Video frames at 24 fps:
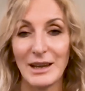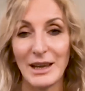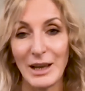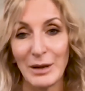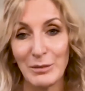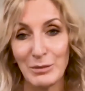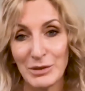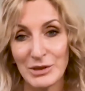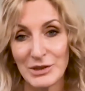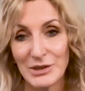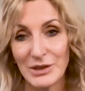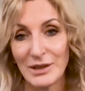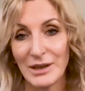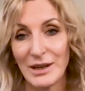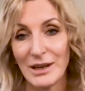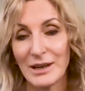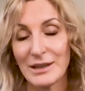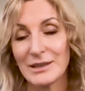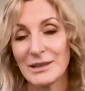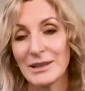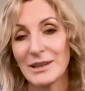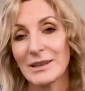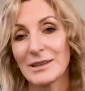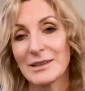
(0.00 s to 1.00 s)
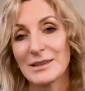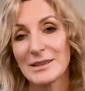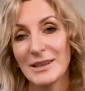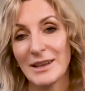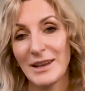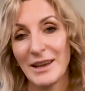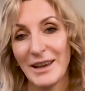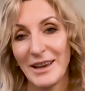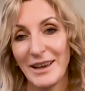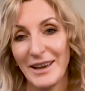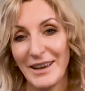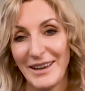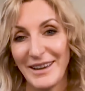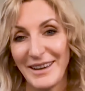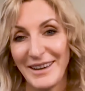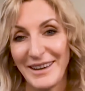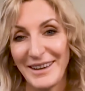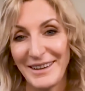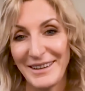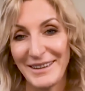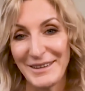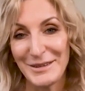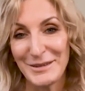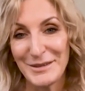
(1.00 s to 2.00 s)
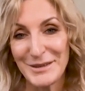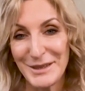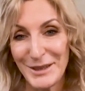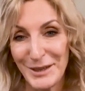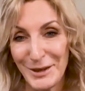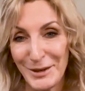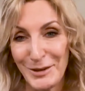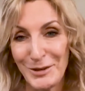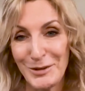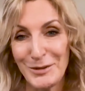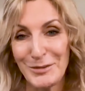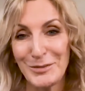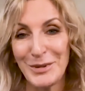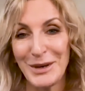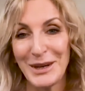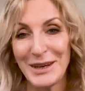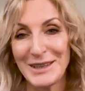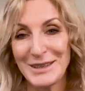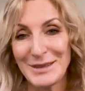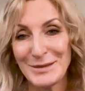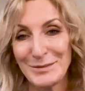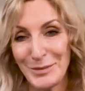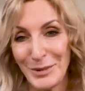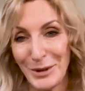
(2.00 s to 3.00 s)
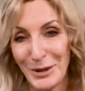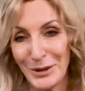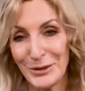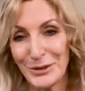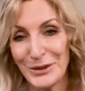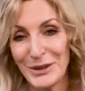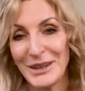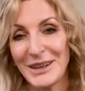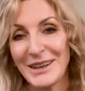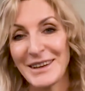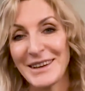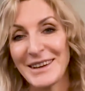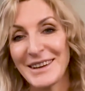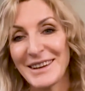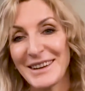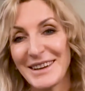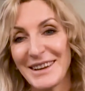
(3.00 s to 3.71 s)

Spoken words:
epigenetics, secure base, bonding,